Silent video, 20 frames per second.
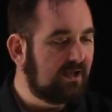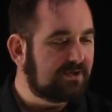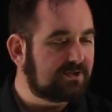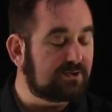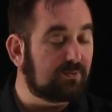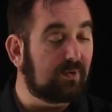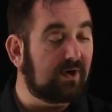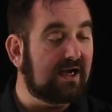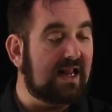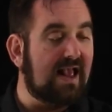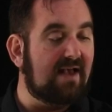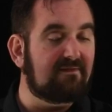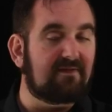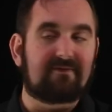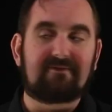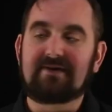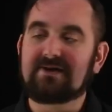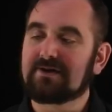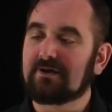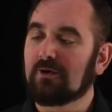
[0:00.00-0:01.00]
So we're going to have a
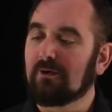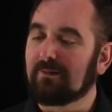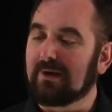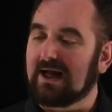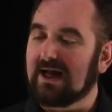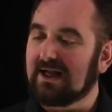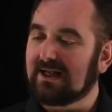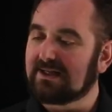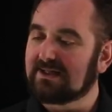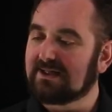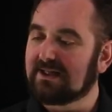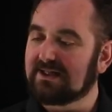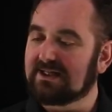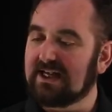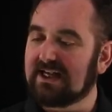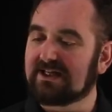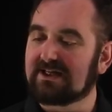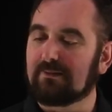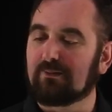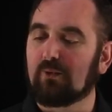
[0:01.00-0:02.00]
physical box that
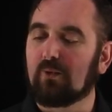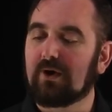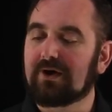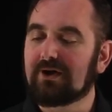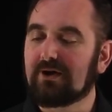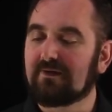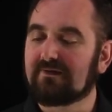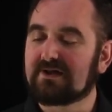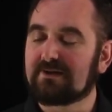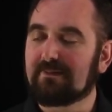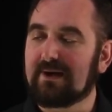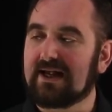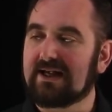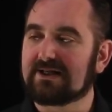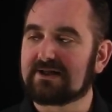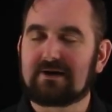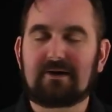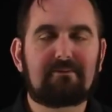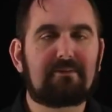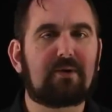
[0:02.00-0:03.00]
takes up one U of
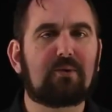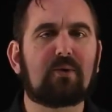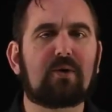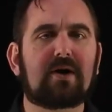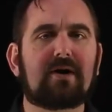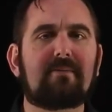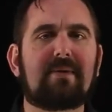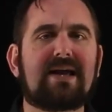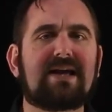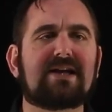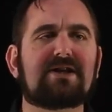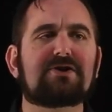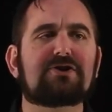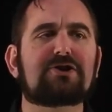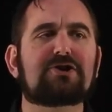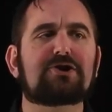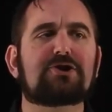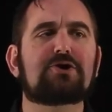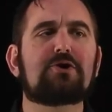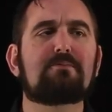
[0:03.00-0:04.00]
space, but we're going to make it
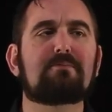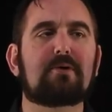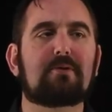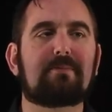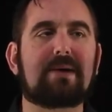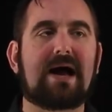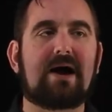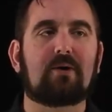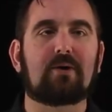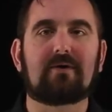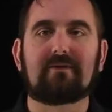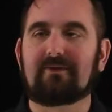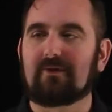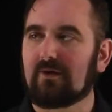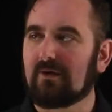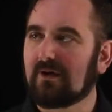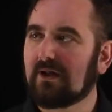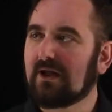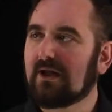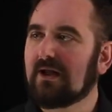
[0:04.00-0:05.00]
super
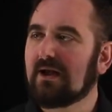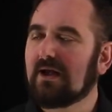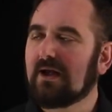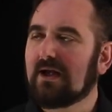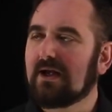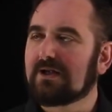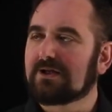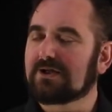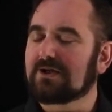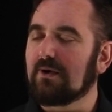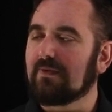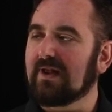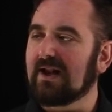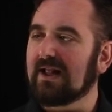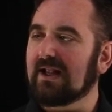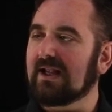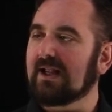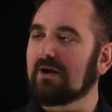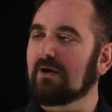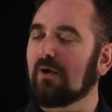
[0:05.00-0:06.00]
powerful so that
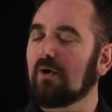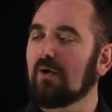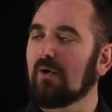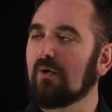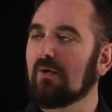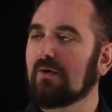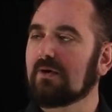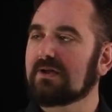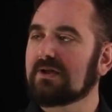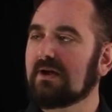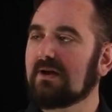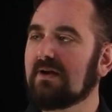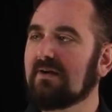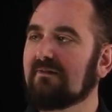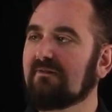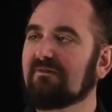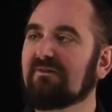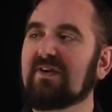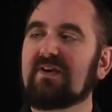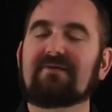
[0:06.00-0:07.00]
it can hold
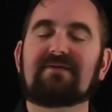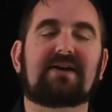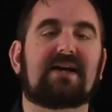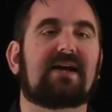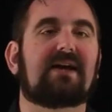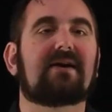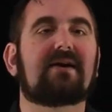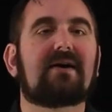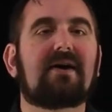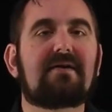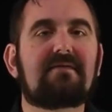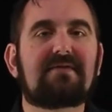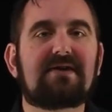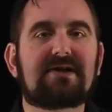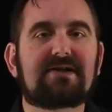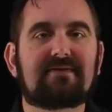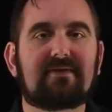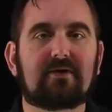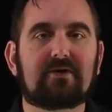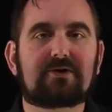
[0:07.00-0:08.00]
50 of
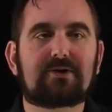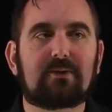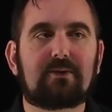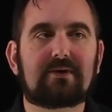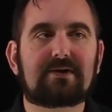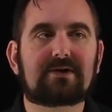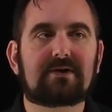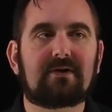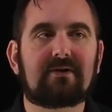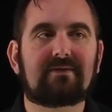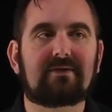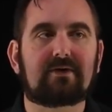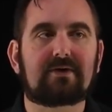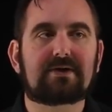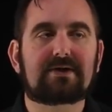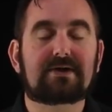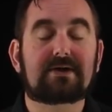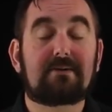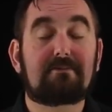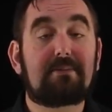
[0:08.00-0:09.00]
these virtual
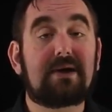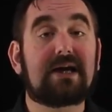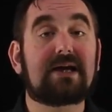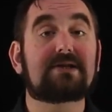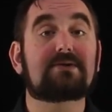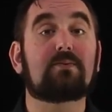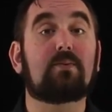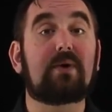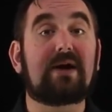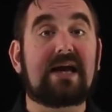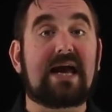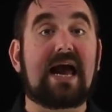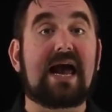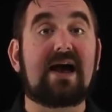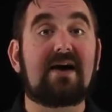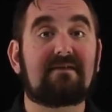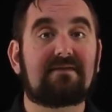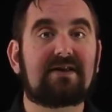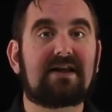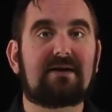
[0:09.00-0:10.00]
servers because we
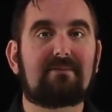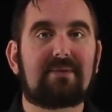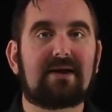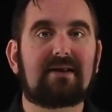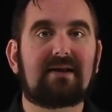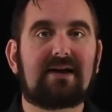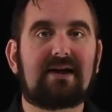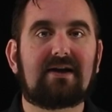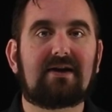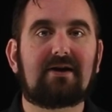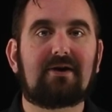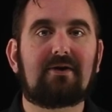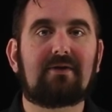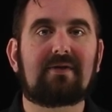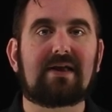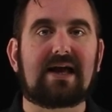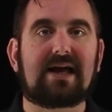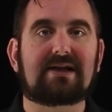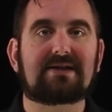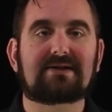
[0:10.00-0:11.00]
have the ability to do
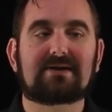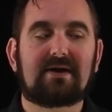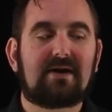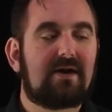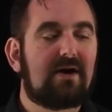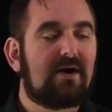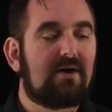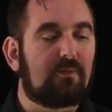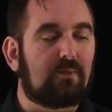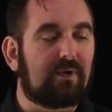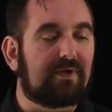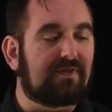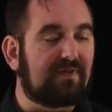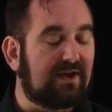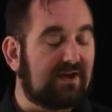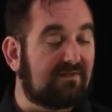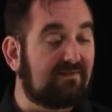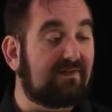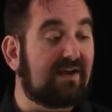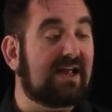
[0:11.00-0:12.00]
that. With
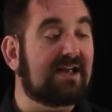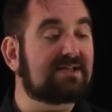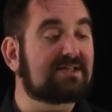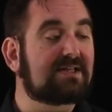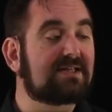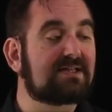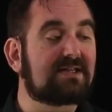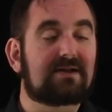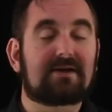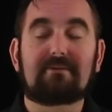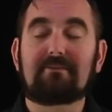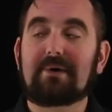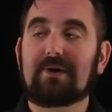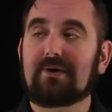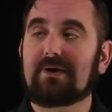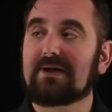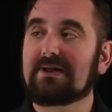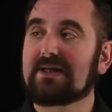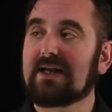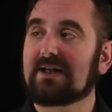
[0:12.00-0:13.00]
the advances in
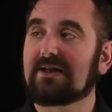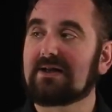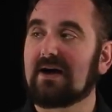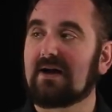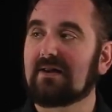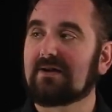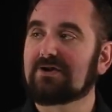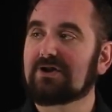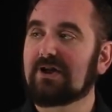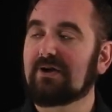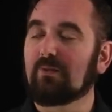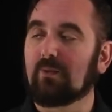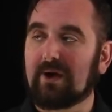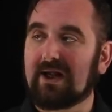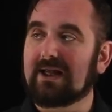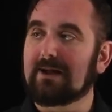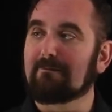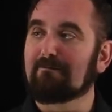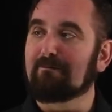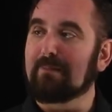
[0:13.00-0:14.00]
computing technology,
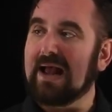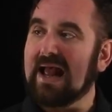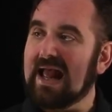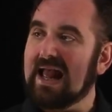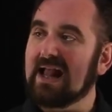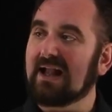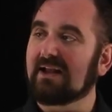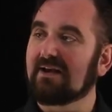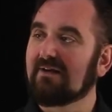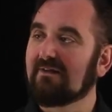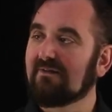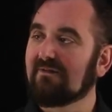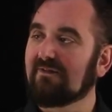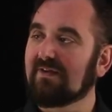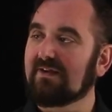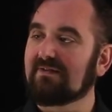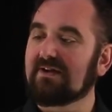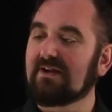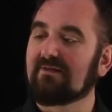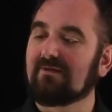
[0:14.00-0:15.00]
we can pack
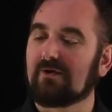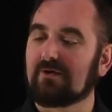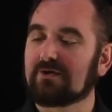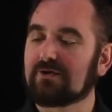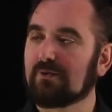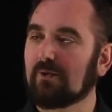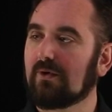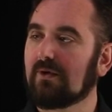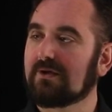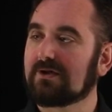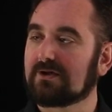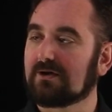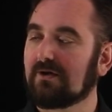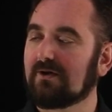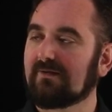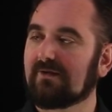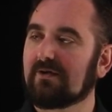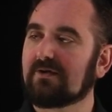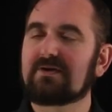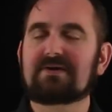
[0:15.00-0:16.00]
50 virtual
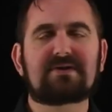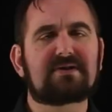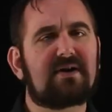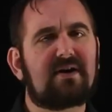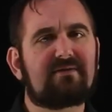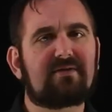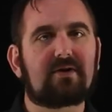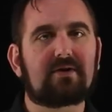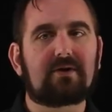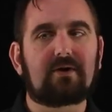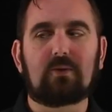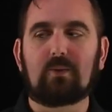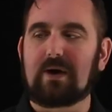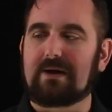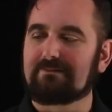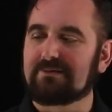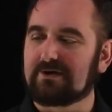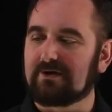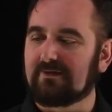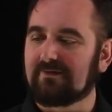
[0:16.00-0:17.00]
servers of our little
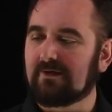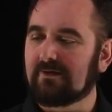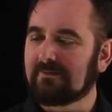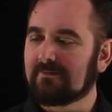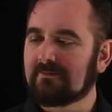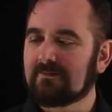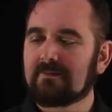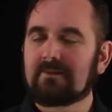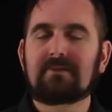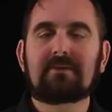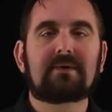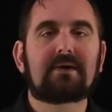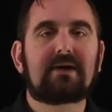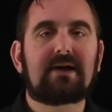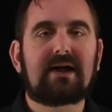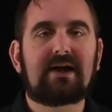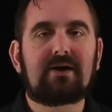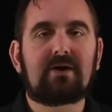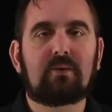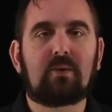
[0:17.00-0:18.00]
web server
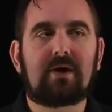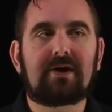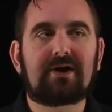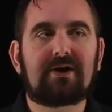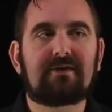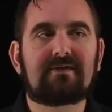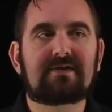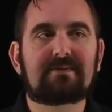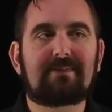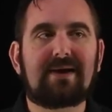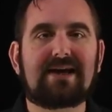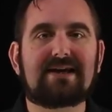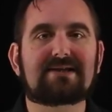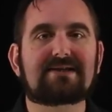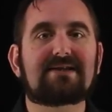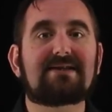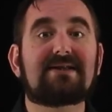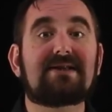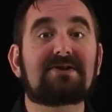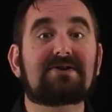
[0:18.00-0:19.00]
into one U of
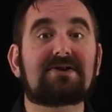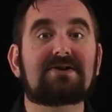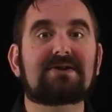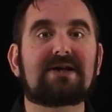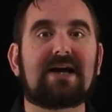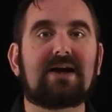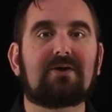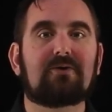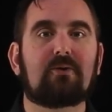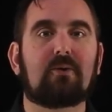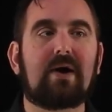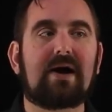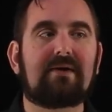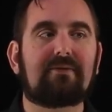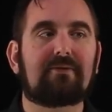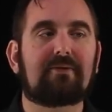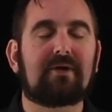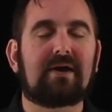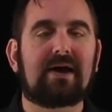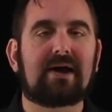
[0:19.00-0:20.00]
space. This is a
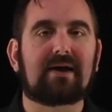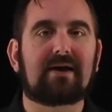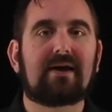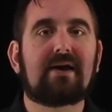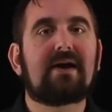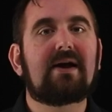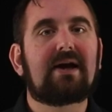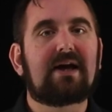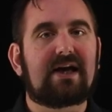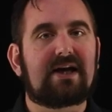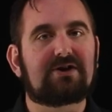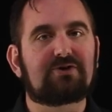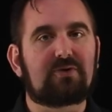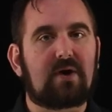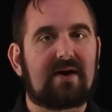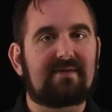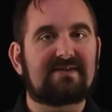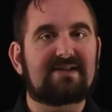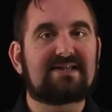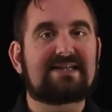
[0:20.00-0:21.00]
great thing. It
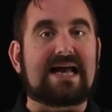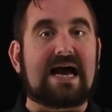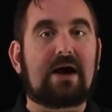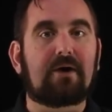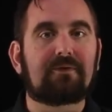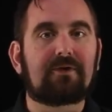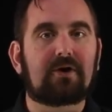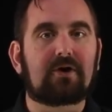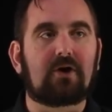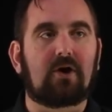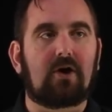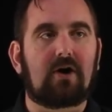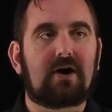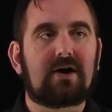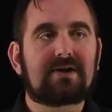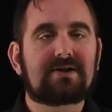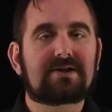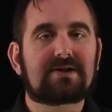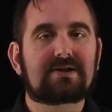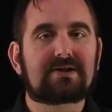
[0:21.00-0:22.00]
drives down the
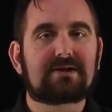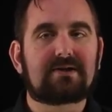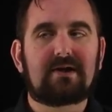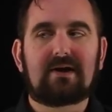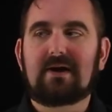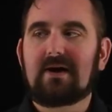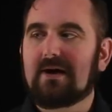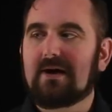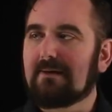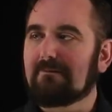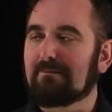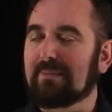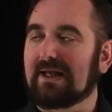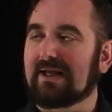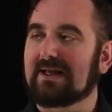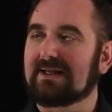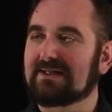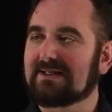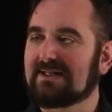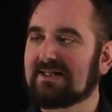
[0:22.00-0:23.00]
cost
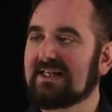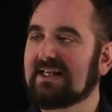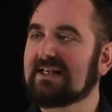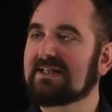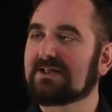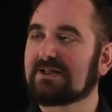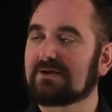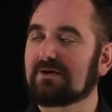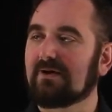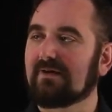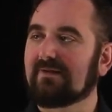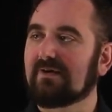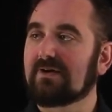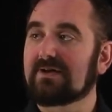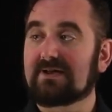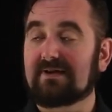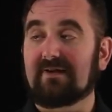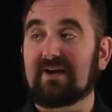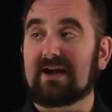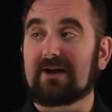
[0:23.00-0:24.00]
because these
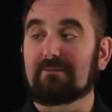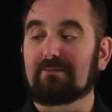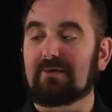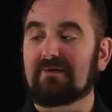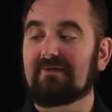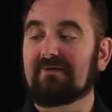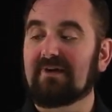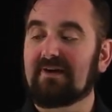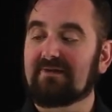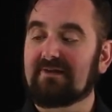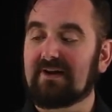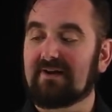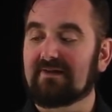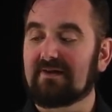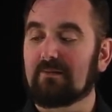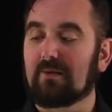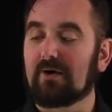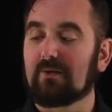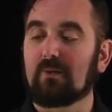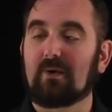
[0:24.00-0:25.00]
servers, if I can put 50 of
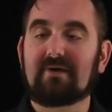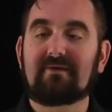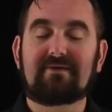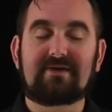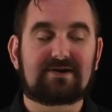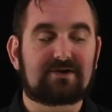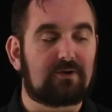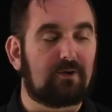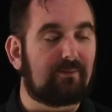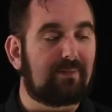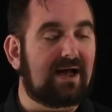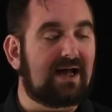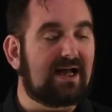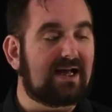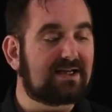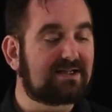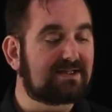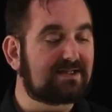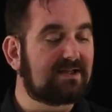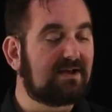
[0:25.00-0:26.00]
them on one physical
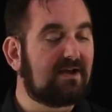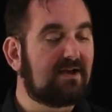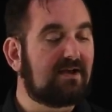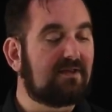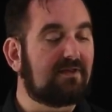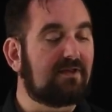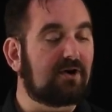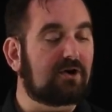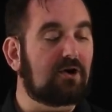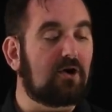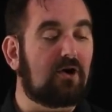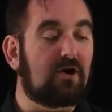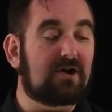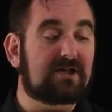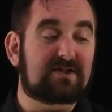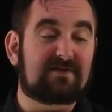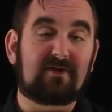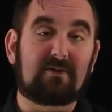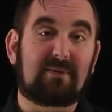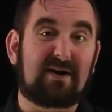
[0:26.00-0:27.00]
box, the
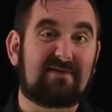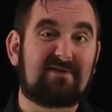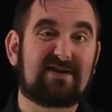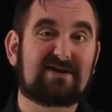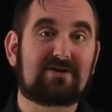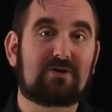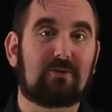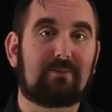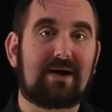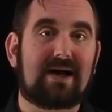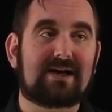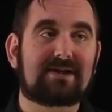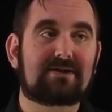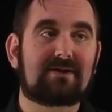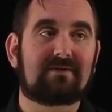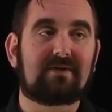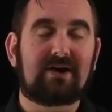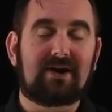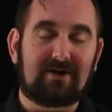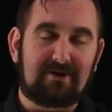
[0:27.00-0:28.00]
cost for my physical box
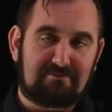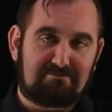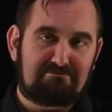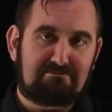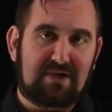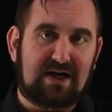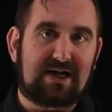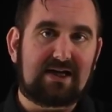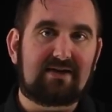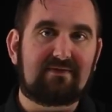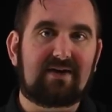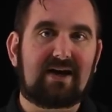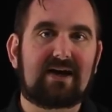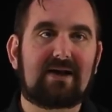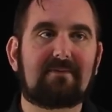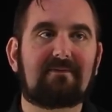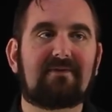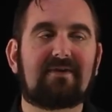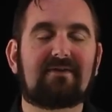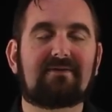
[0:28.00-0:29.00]
over here, I
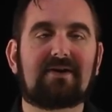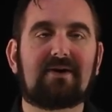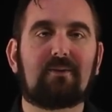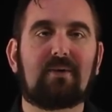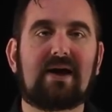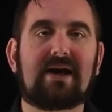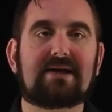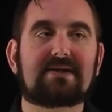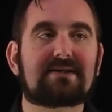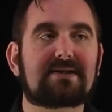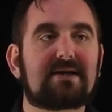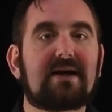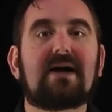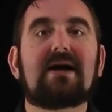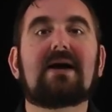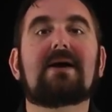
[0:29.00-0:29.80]
divide up 50 ways.